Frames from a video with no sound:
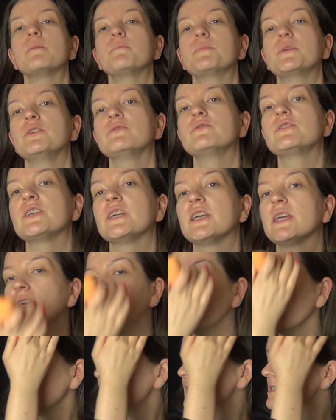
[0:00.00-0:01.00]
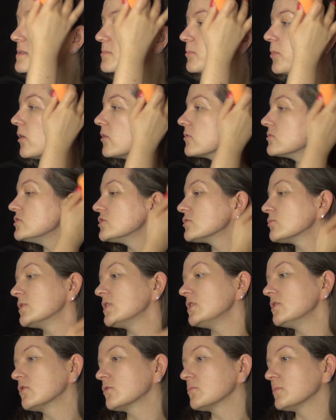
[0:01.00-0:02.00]
a beauty sponge,
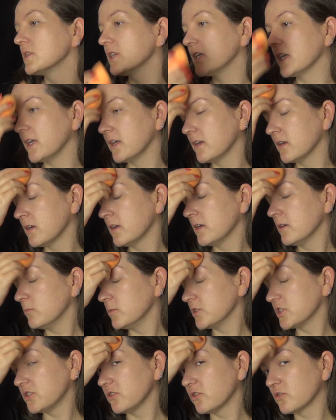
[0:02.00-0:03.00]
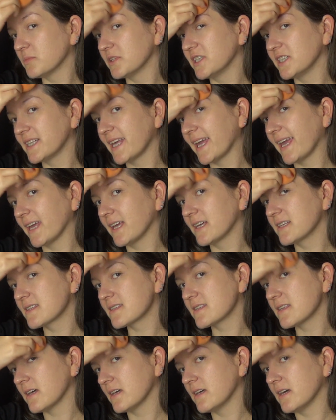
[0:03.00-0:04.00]
which normally
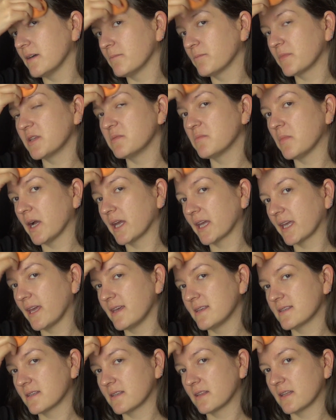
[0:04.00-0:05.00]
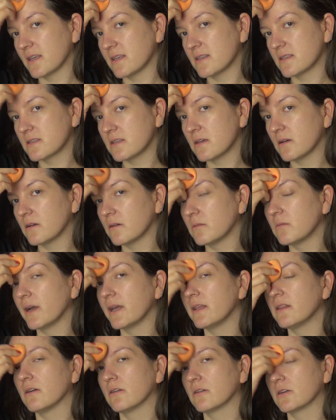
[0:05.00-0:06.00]
takes, in my case at least,
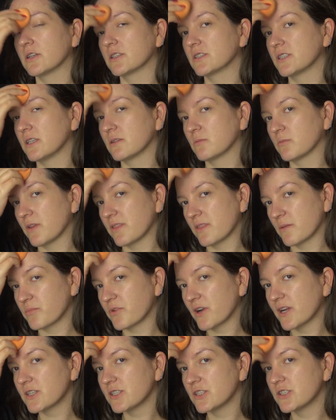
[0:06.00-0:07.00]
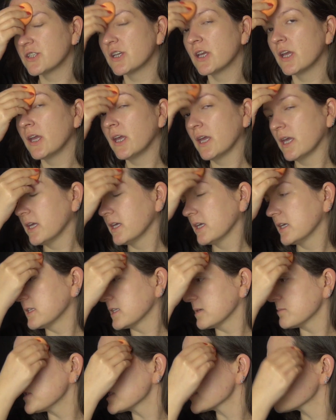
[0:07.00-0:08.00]
way longer than with a brush.
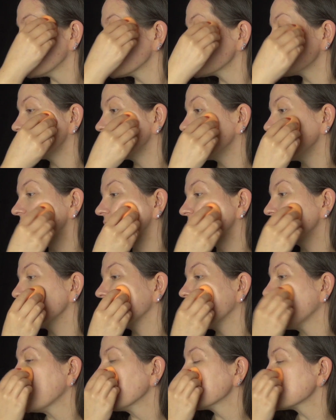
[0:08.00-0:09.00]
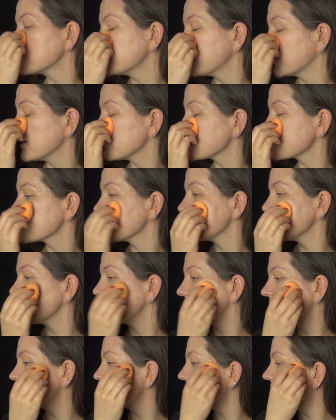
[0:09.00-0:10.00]
I'm just wondering whether perhaps because
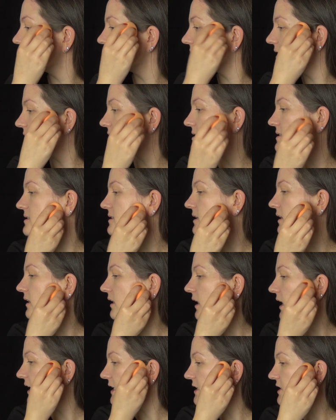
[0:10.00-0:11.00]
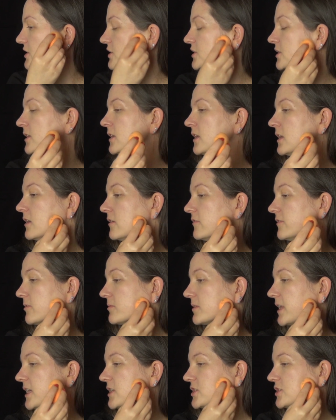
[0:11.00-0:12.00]
it is a light
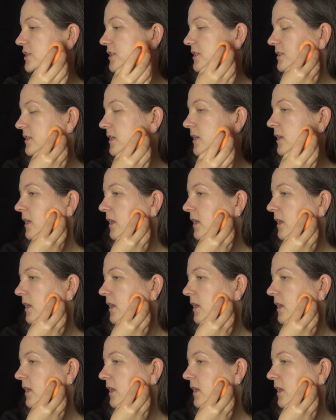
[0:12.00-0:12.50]
foundation,